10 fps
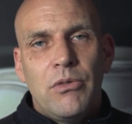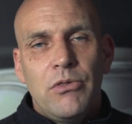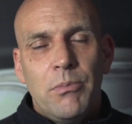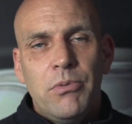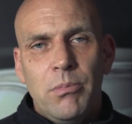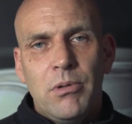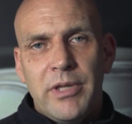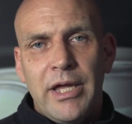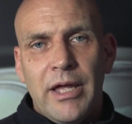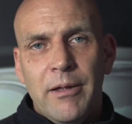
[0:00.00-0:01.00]
The problem
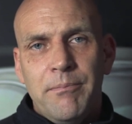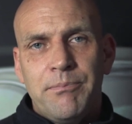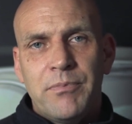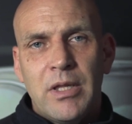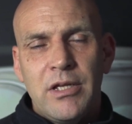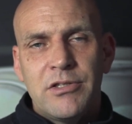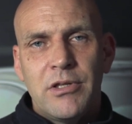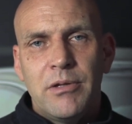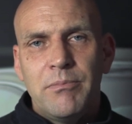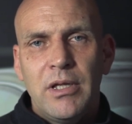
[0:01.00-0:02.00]
there is
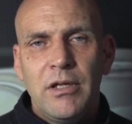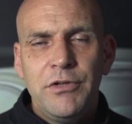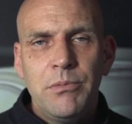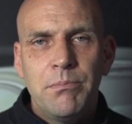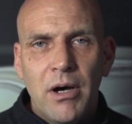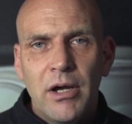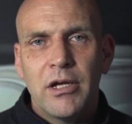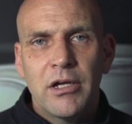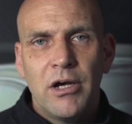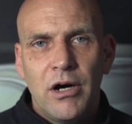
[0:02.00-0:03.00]
that if you buy
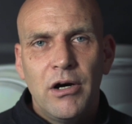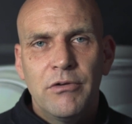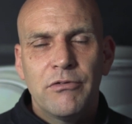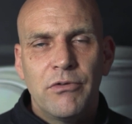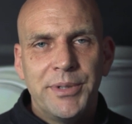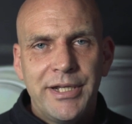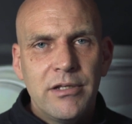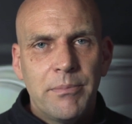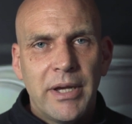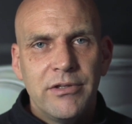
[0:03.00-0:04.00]
a car from an
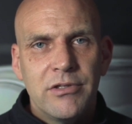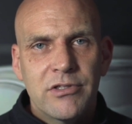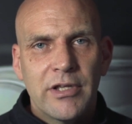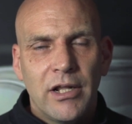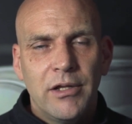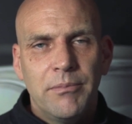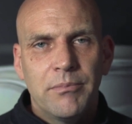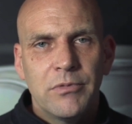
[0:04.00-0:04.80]
independent seller,